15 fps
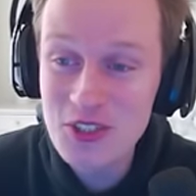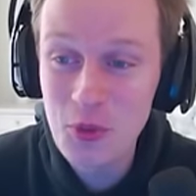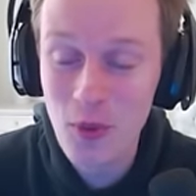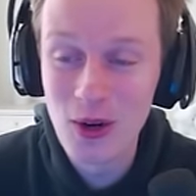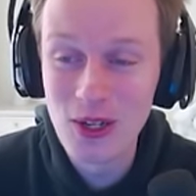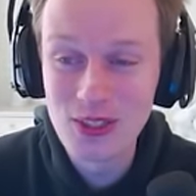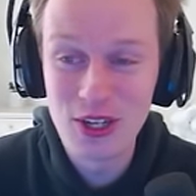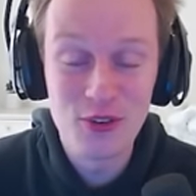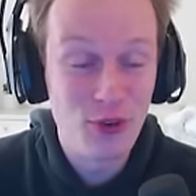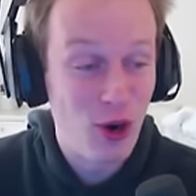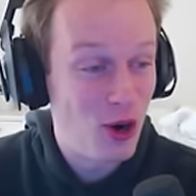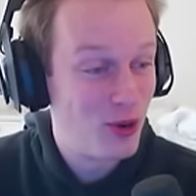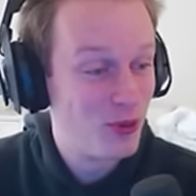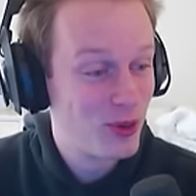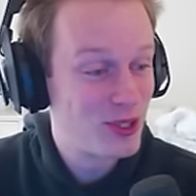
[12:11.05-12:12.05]
world of
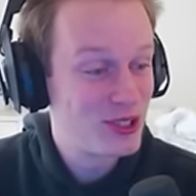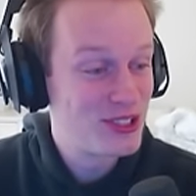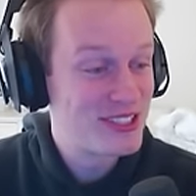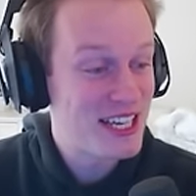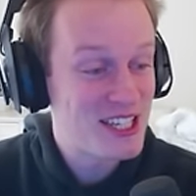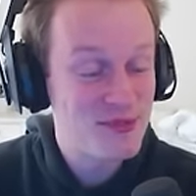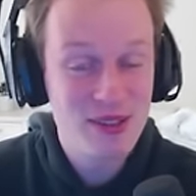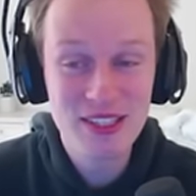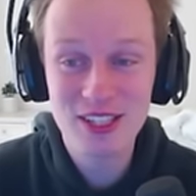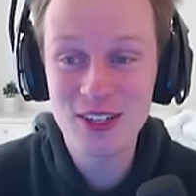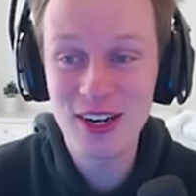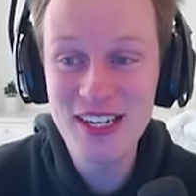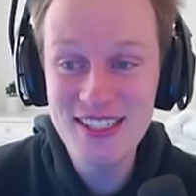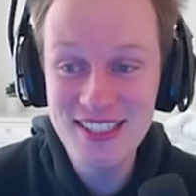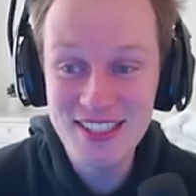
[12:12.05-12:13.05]
all worlds has been the
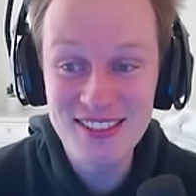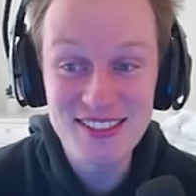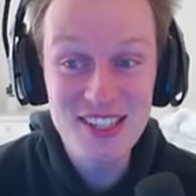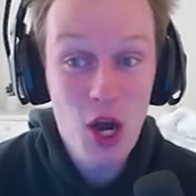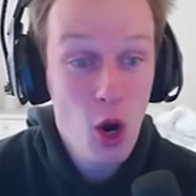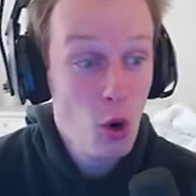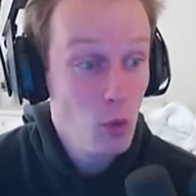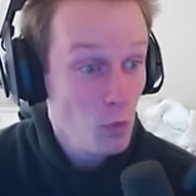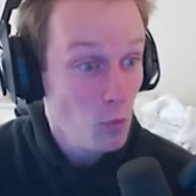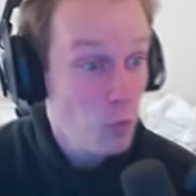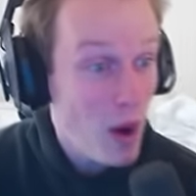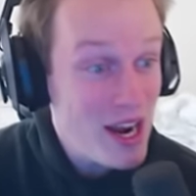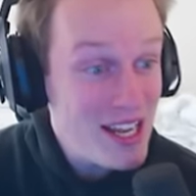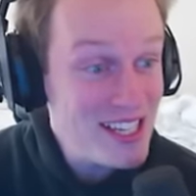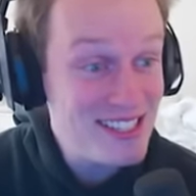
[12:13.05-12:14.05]
craziest.
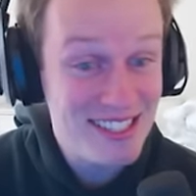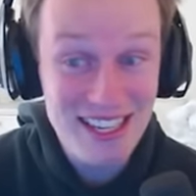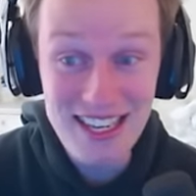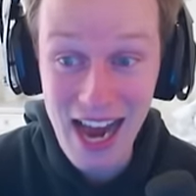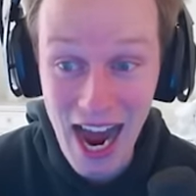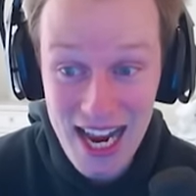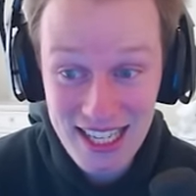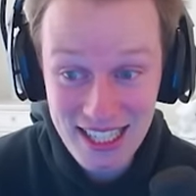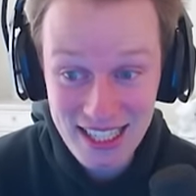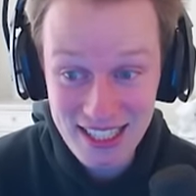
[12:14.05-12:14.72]
What is he hiding?